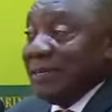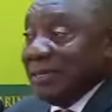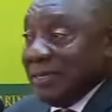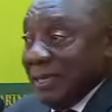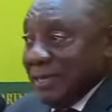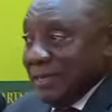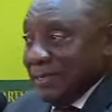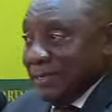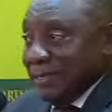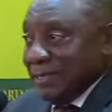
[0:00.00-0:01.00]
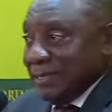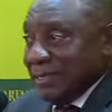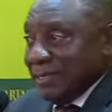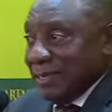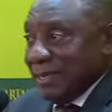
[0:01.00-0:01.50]

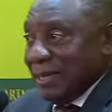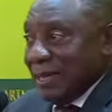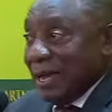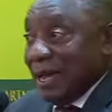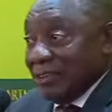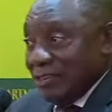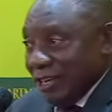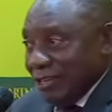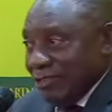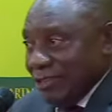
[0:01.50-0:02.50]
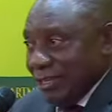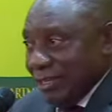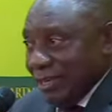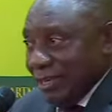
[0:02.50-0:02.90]
things are changing,